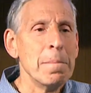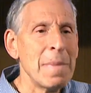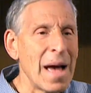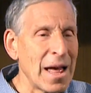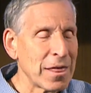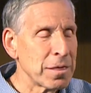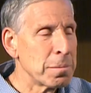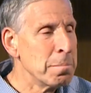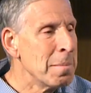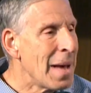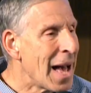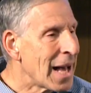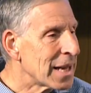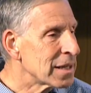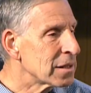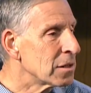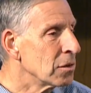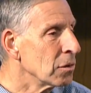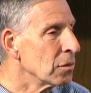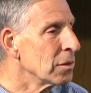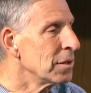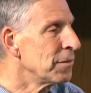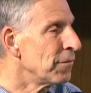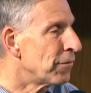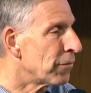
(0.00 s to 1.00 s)

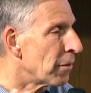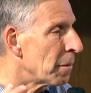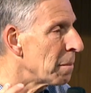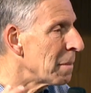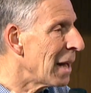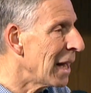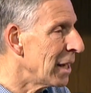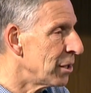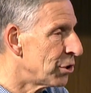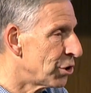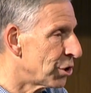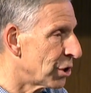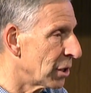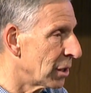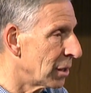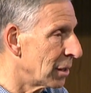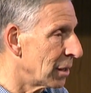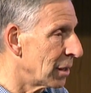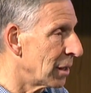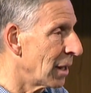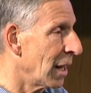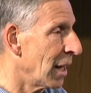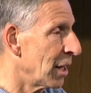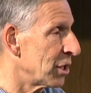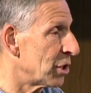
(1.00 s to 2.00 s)
mathematical
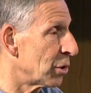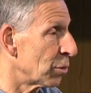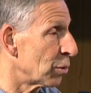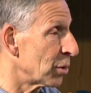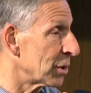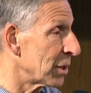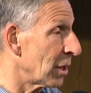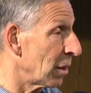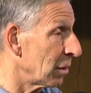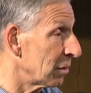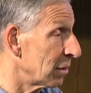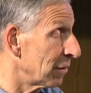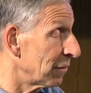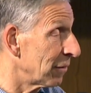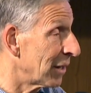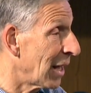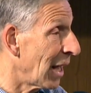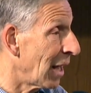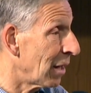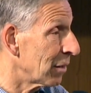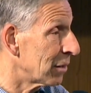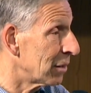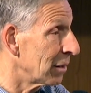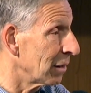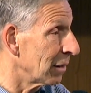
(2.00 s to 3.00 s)
information as a result of
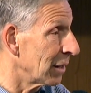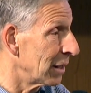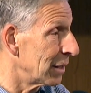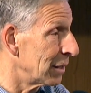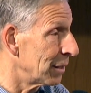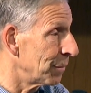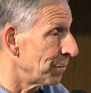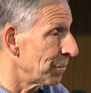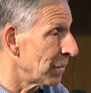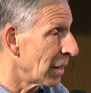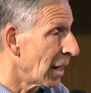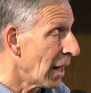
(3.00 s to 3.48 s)
a calculator.